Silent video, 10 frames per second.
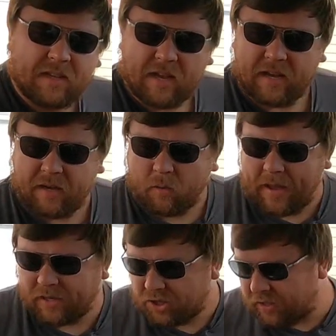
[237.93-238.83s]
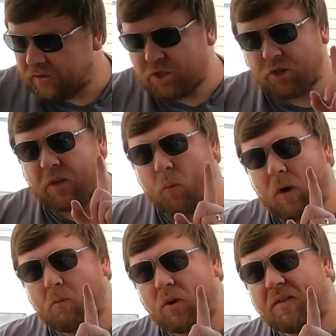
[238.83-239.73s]
actually I'm going to show you
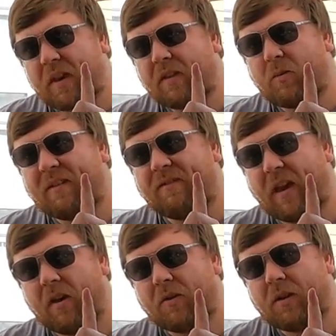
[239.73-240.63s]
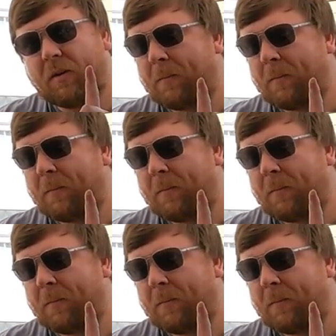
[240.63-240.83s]
one more thing that we found